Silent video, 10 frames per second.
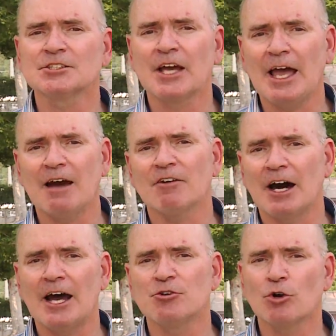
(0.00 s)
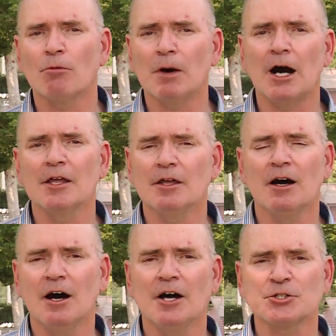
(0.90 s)
to have a hydro mod
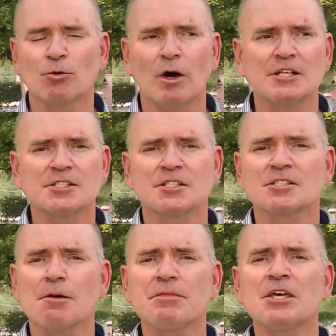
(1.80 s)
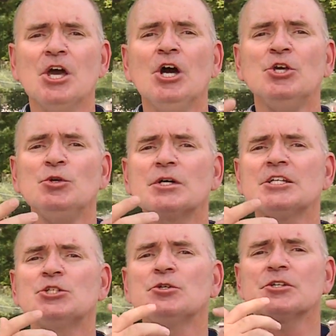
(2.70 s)
on your watch is it's something you
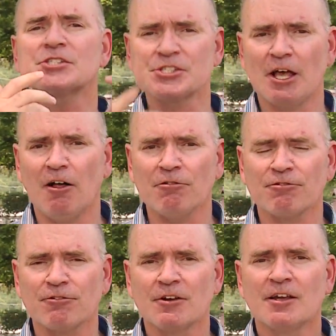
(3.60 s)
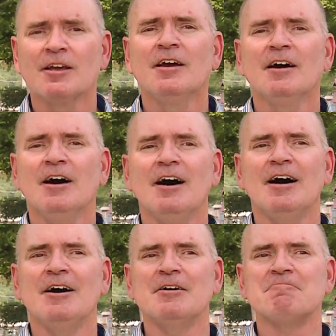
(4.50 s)
can do yourself.
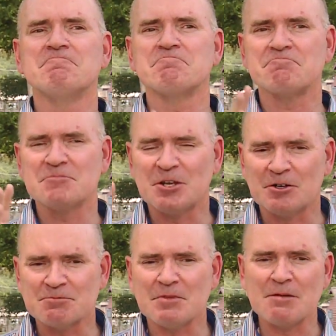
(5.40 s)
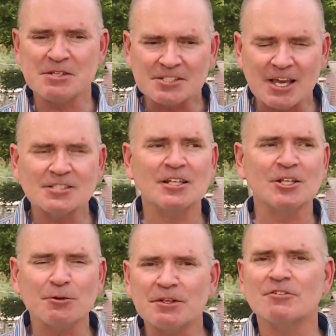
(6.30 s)
You know, it maybe takes a
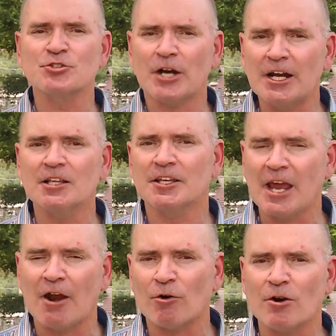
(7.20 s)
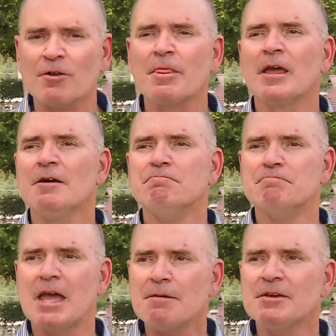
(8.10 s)
little bit of trial and error.
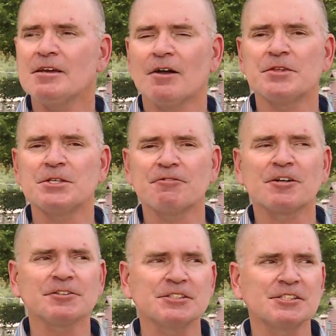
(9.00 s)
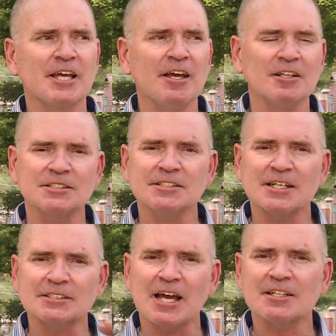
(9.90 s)
Maybe on the difficulty scale, it's not
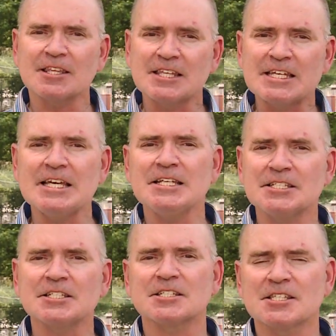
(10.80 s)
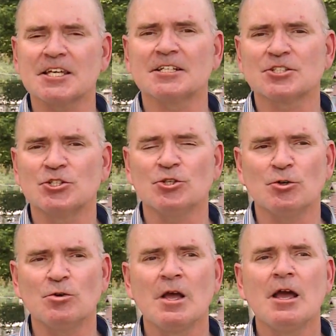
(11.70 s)
exactly the easiest thing to
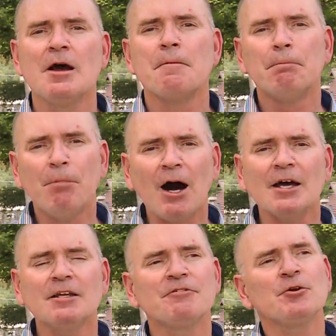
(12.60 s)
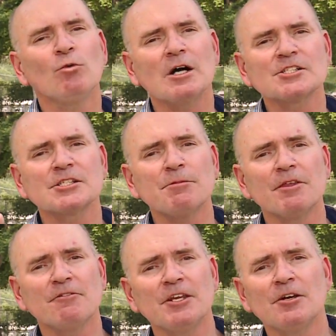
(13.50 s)
do. But if you watch some of
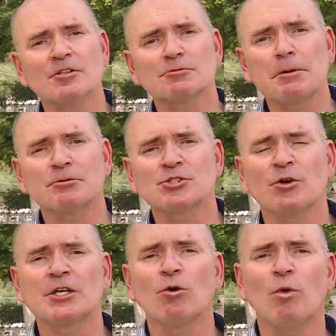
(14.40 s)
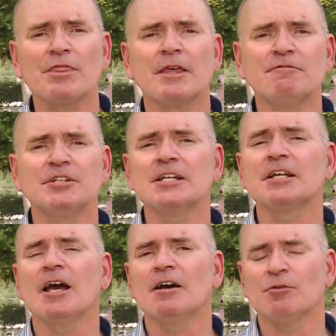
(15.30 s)
the videos of people showing you what they've done
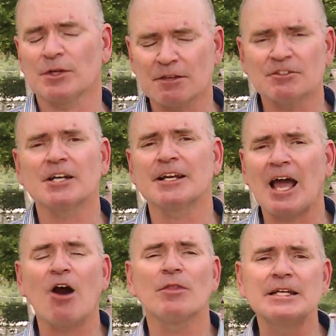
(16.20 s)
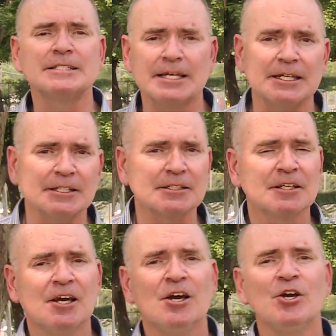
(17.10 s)
and how they did it,
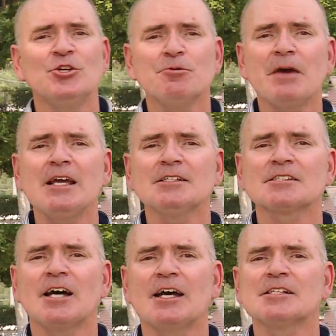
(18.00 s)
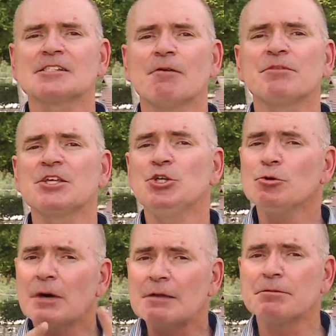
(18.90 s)
you may decide it's something you
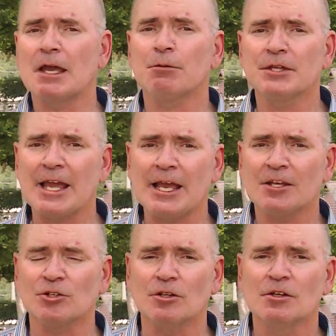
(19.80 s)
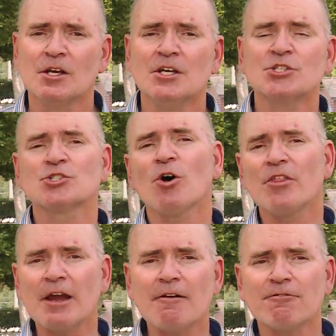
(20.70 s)
might be able to handle. So
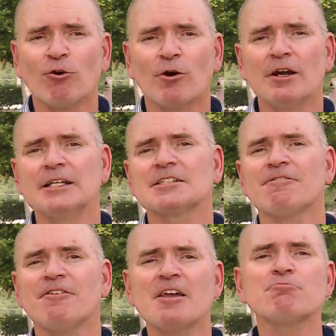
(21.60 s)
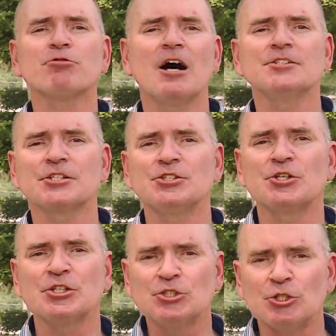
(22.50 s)
therefore, it's a fun project you
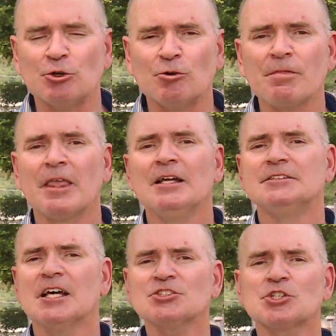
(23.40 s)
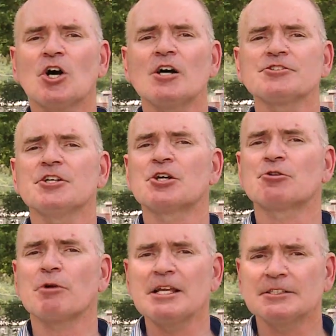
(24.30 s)
can do. Doesn't cost you a
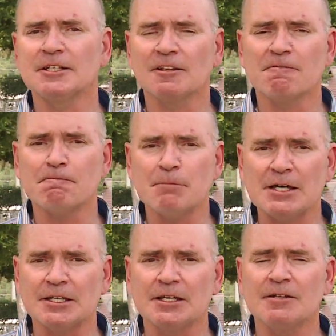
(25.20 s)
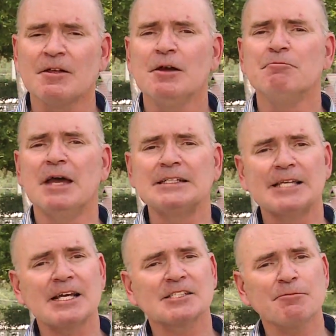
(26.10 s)
great deal of money, may
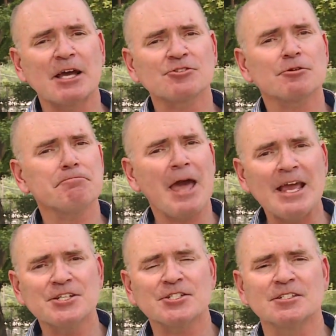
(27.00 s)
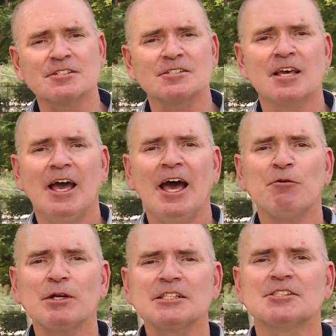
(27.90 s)
take some extra patience,
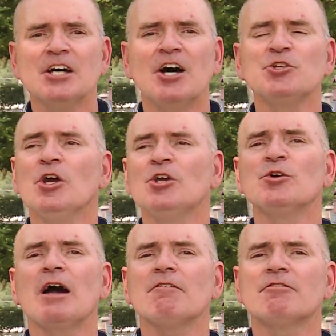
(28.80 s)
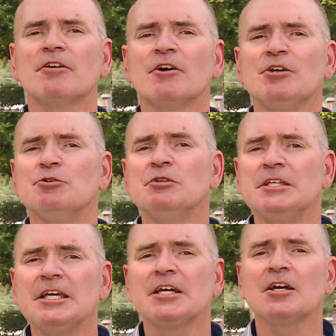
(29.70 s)
and when it's done, you have a very
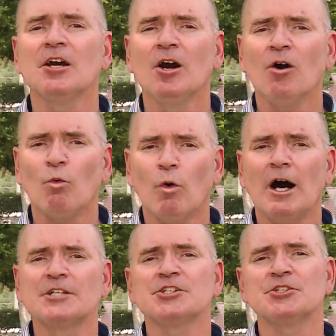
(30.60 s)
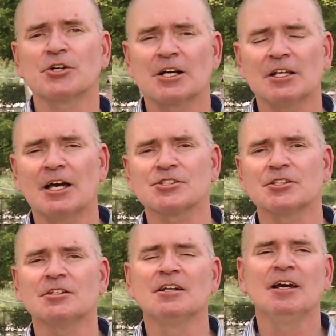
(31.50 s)
unique watch in your
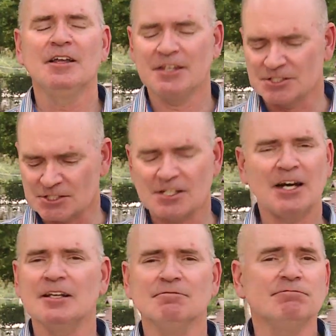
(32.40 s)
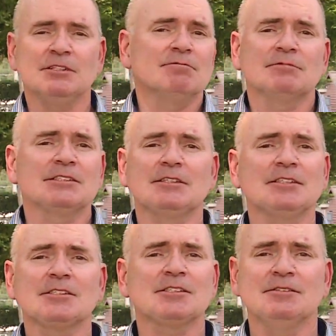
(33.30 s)
collection that just kind of, you know,
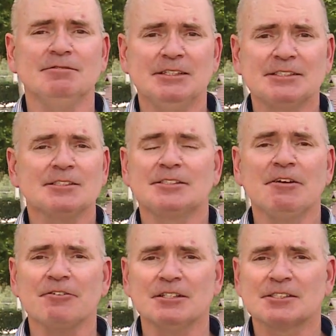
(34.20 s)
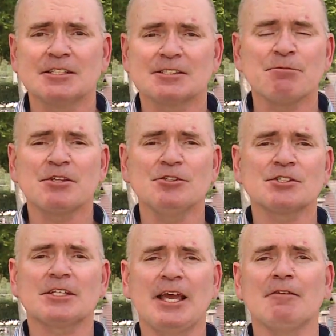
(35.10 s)
it's just different. It's something you
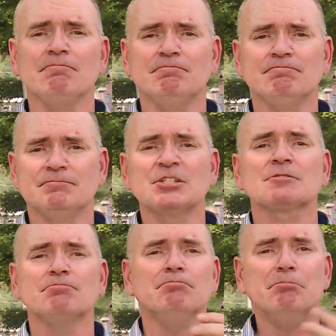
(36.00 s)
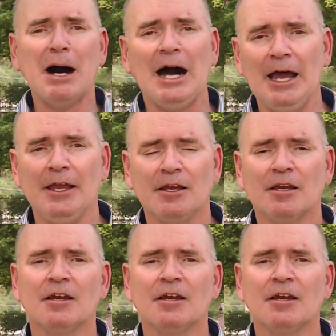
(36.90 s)
just can't just buy.